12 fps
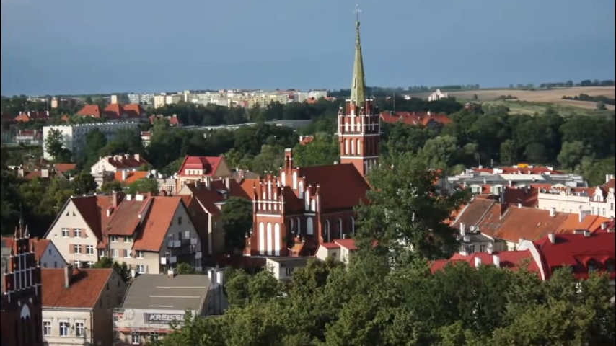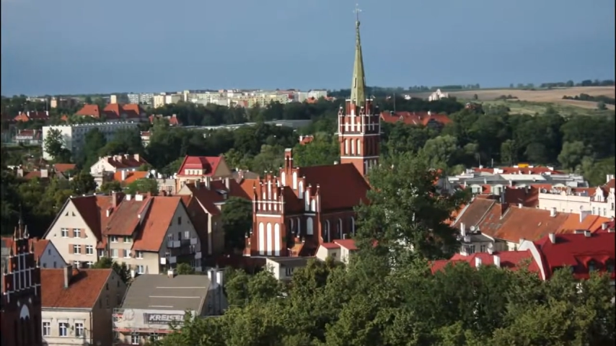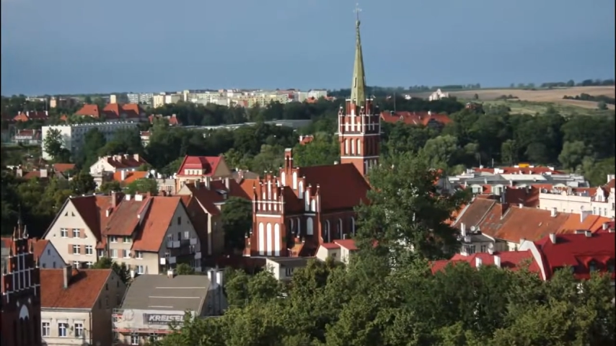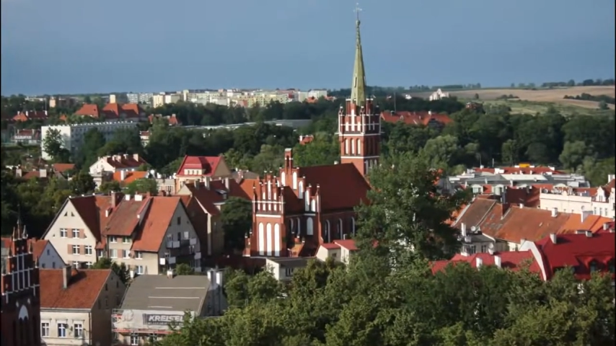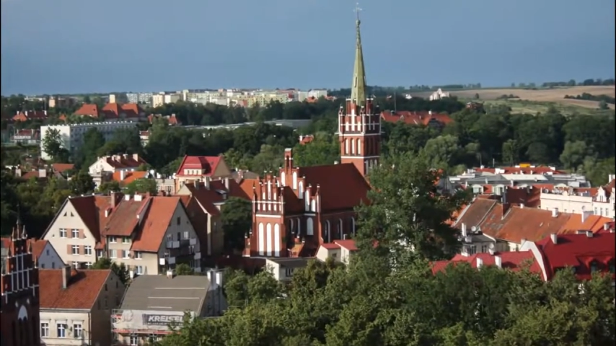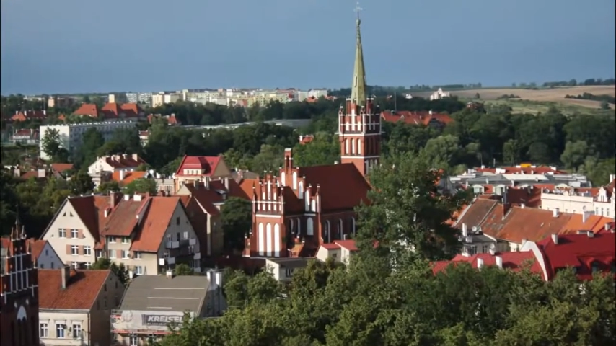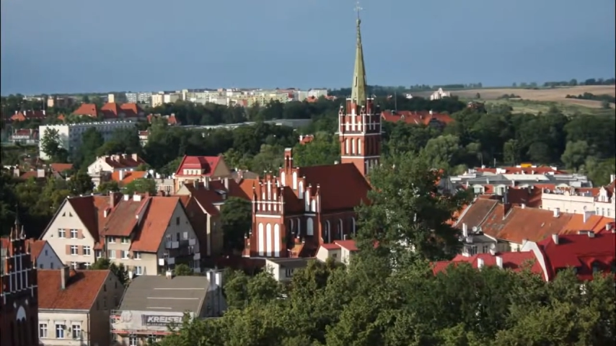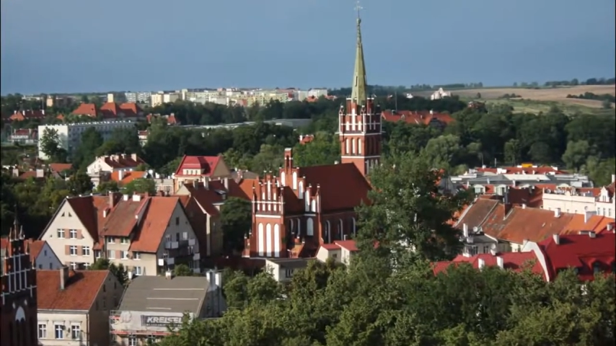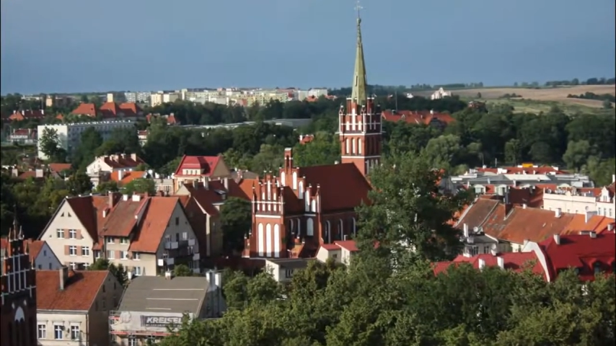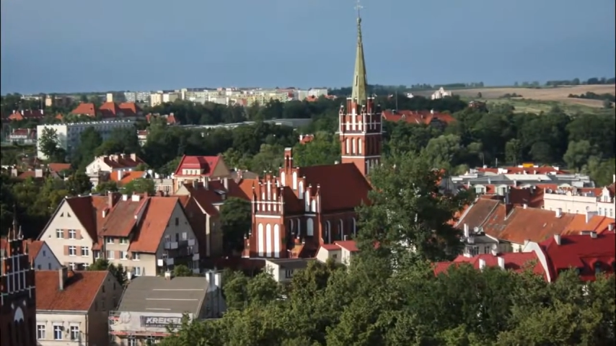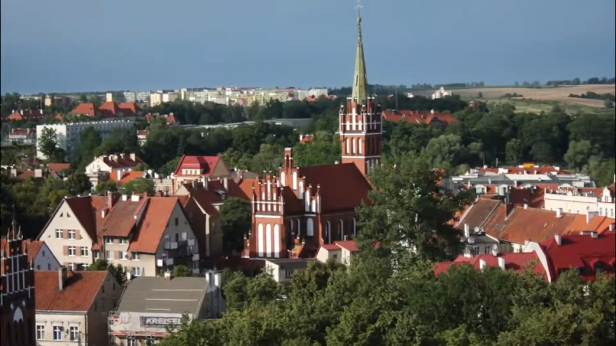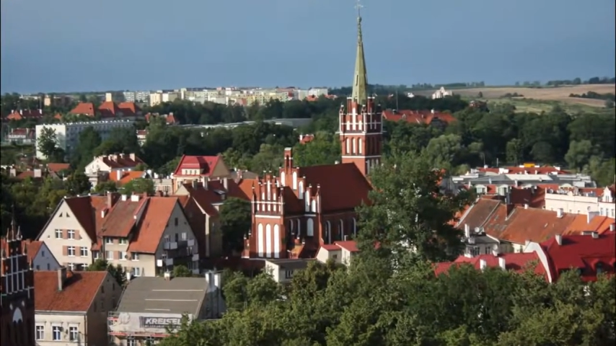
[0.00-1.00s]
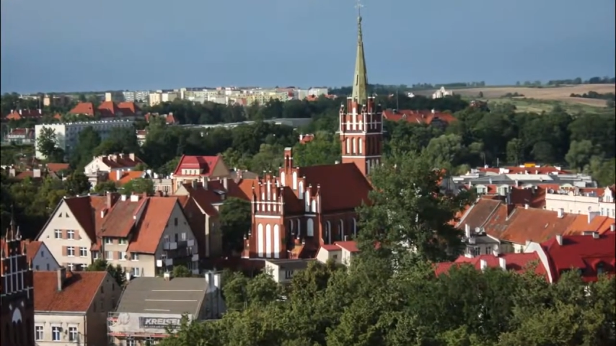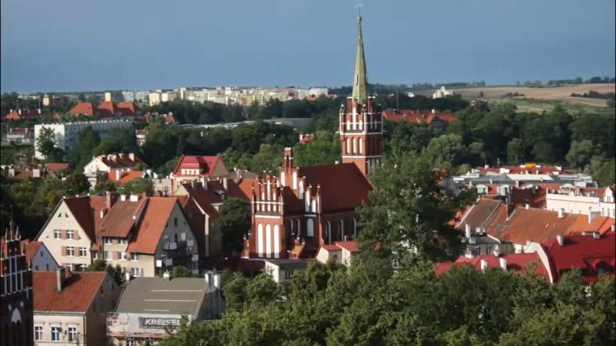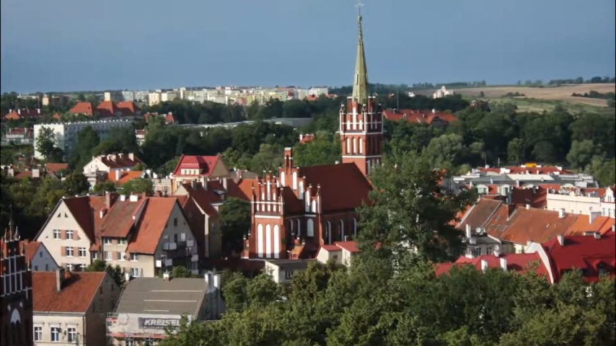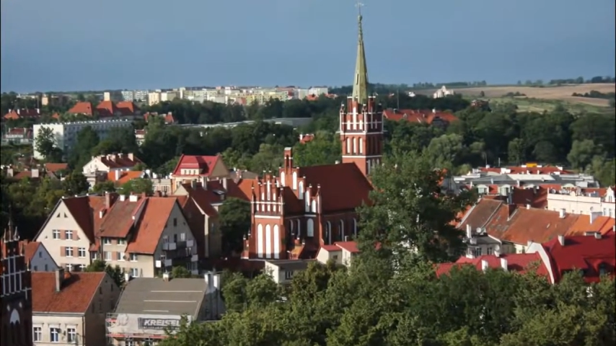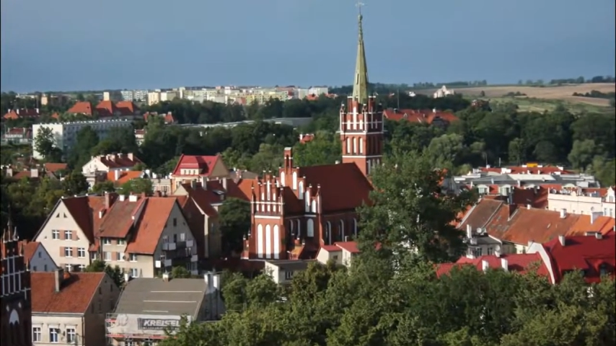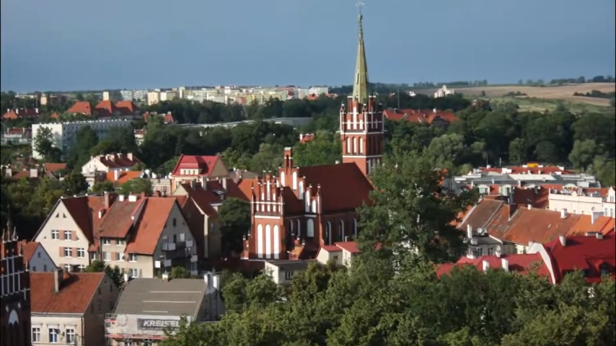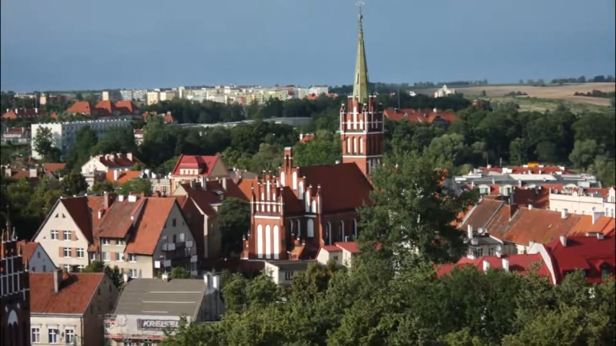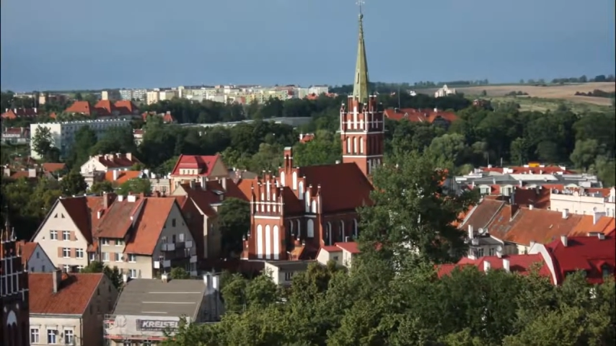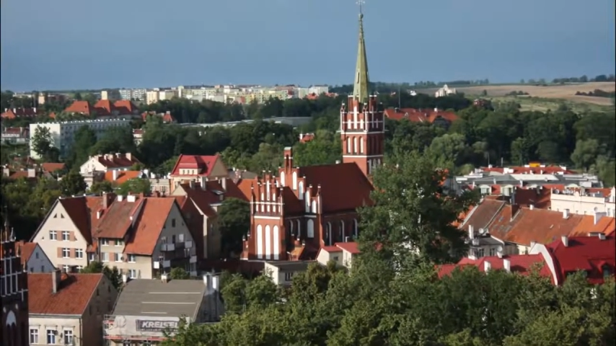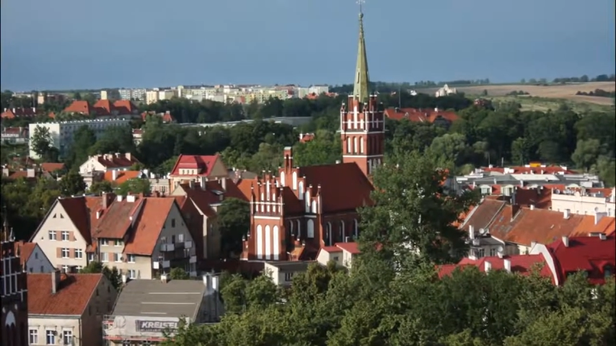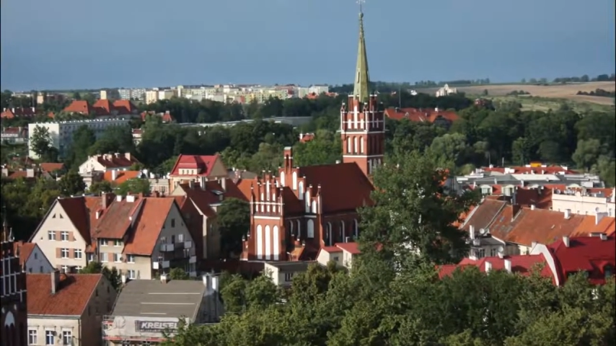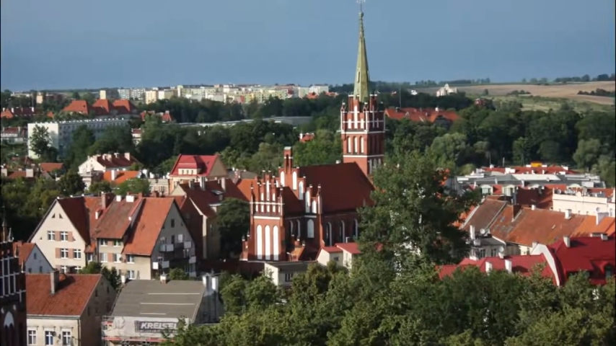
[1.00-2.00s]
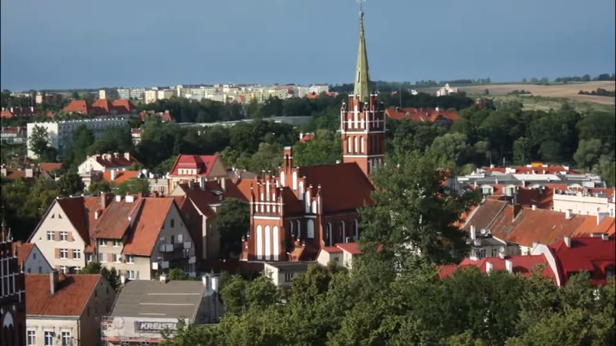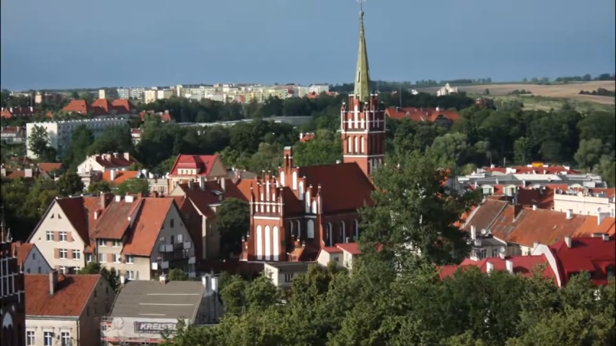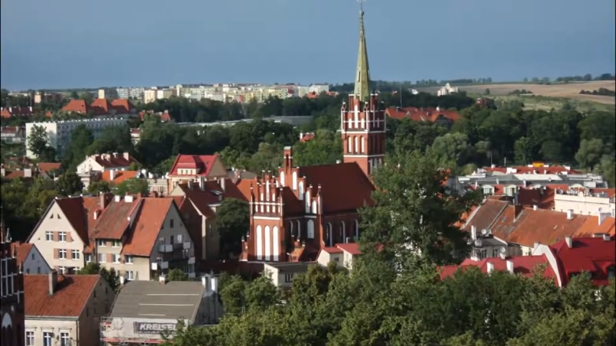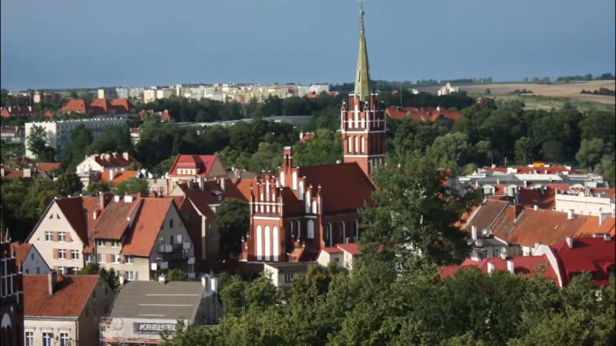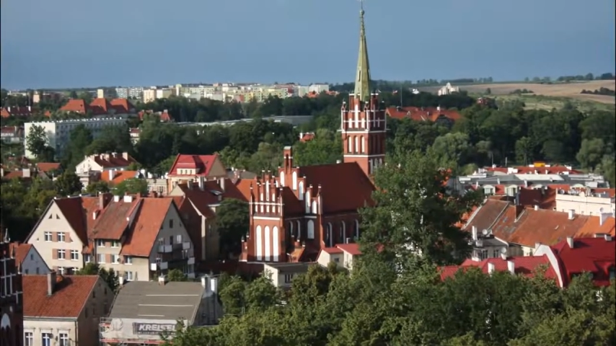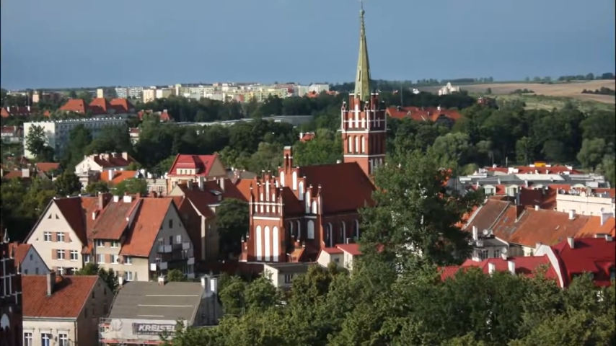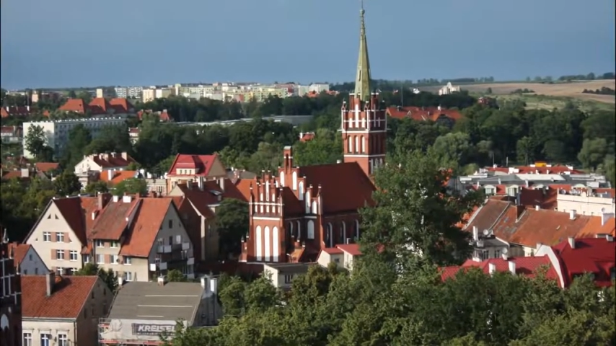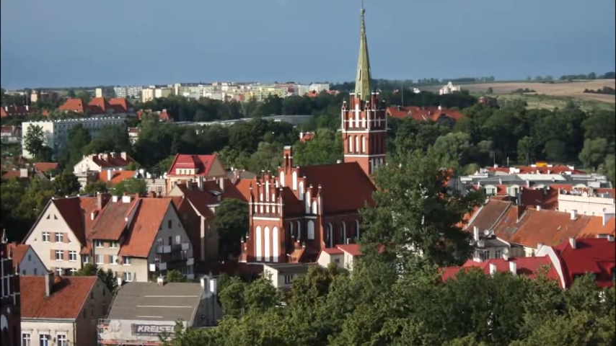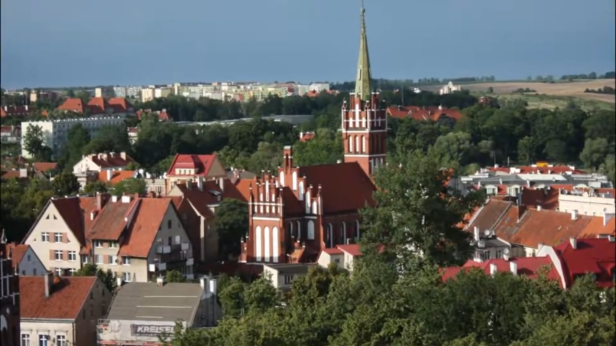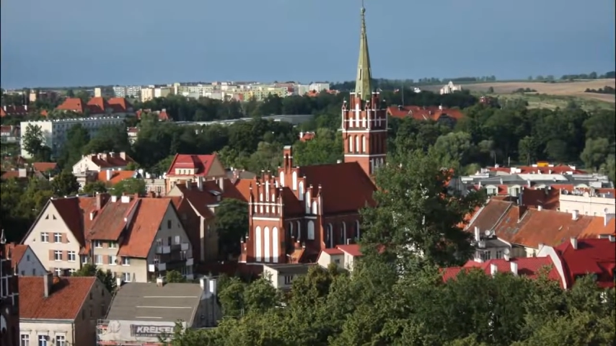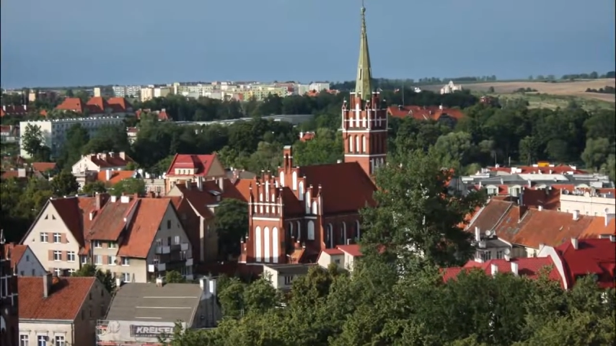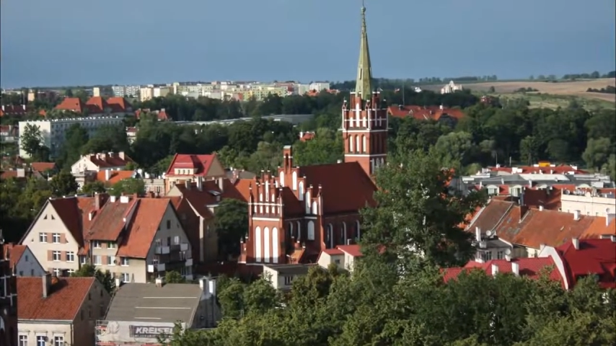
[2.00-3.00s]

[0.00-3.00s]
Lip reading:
Nobody's mouth can be seen.